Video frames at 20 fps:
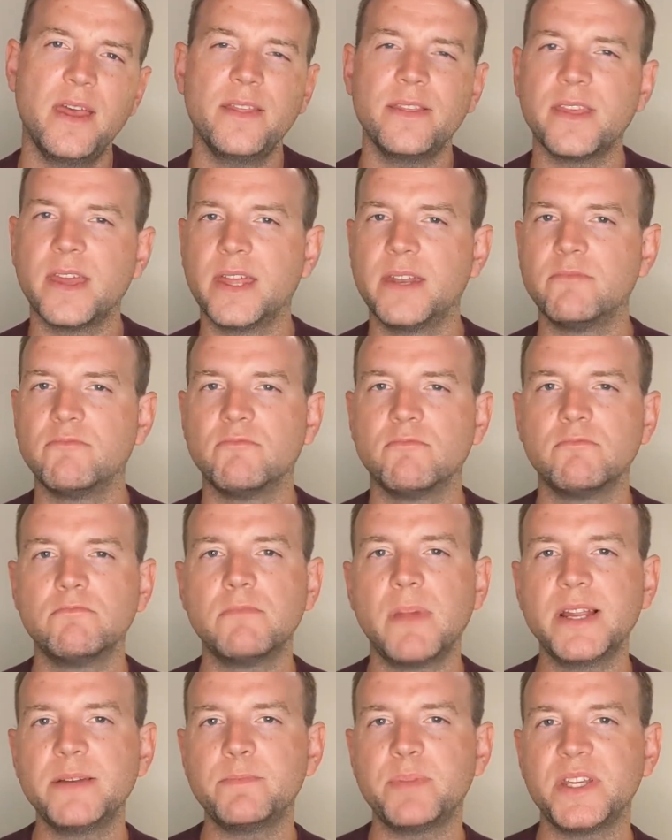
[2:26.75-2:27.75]
that
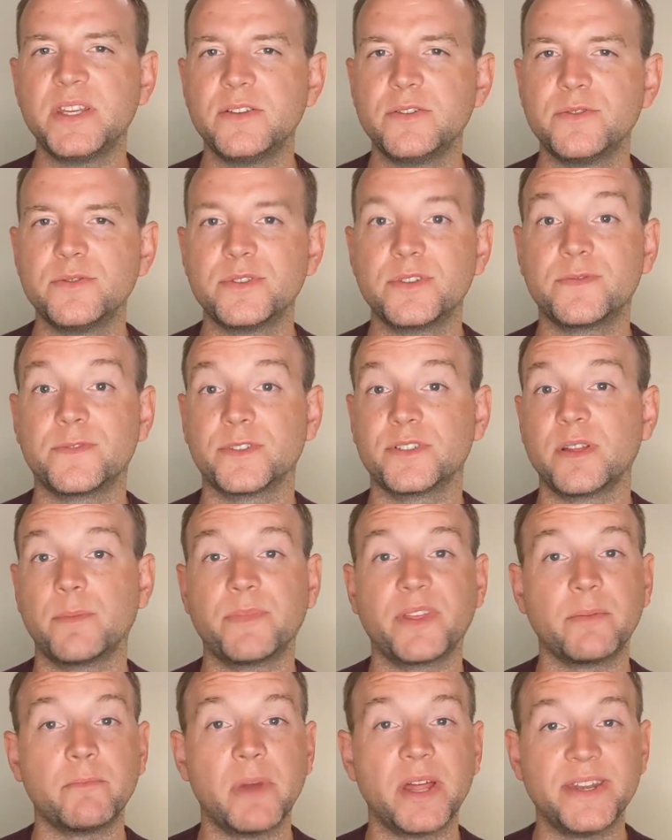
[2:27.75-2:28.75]
might be used for
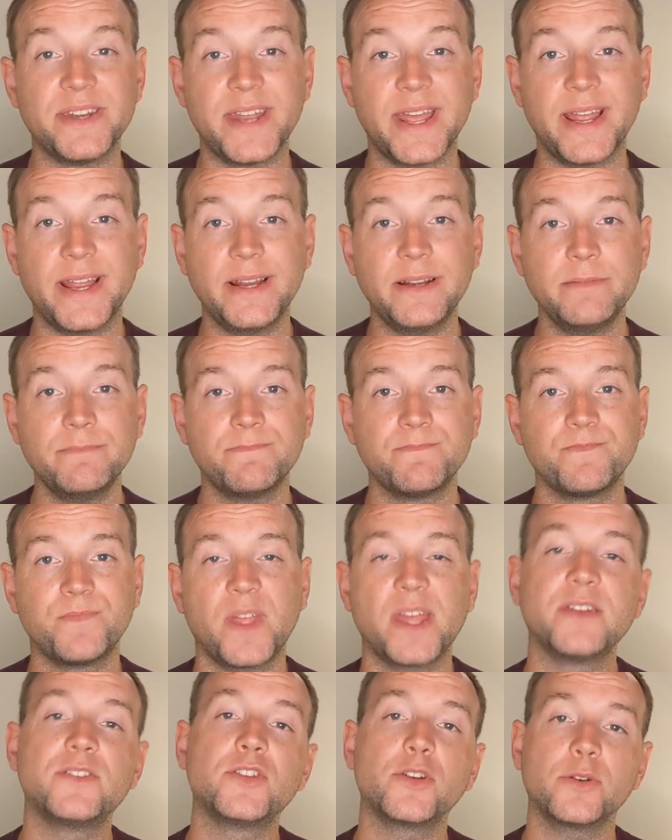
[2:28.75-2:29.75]
something mundane
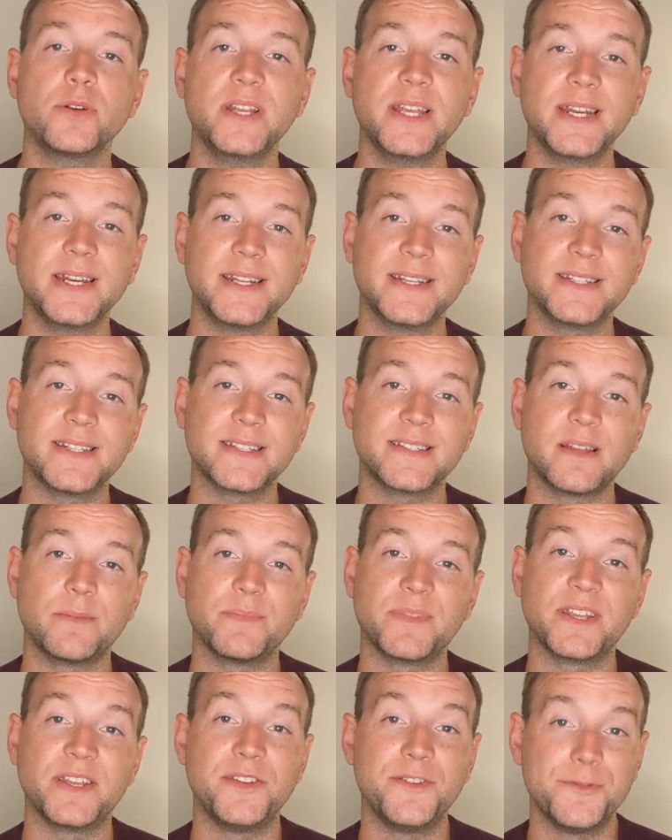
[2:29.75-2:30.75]
and turning it into
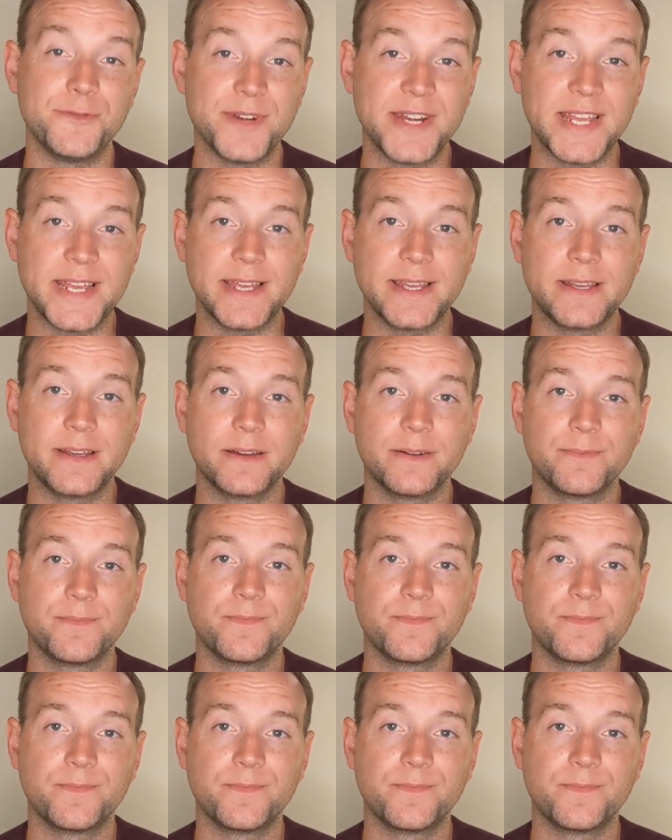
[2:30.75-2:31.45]
something unique.